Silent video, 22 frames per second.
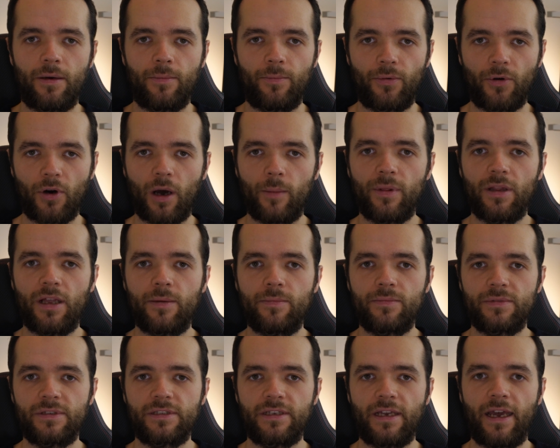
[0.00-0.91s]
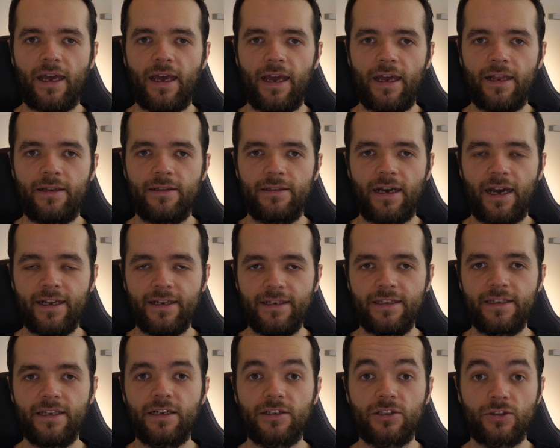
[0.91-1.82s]
problems and
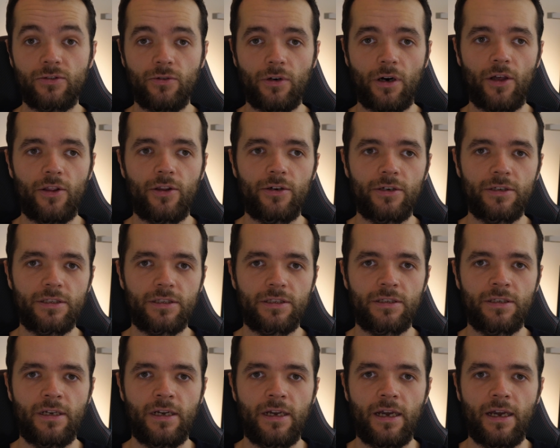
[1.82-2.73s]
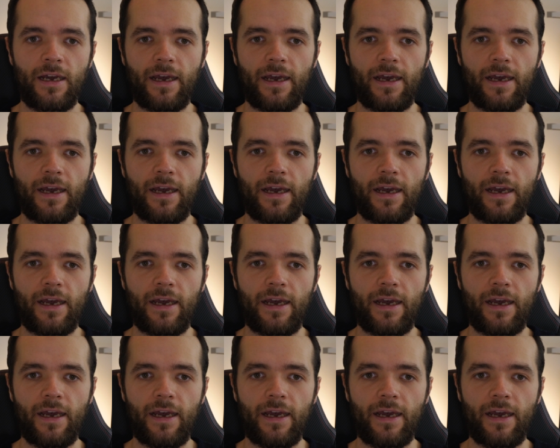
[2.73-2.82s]
ideas to others,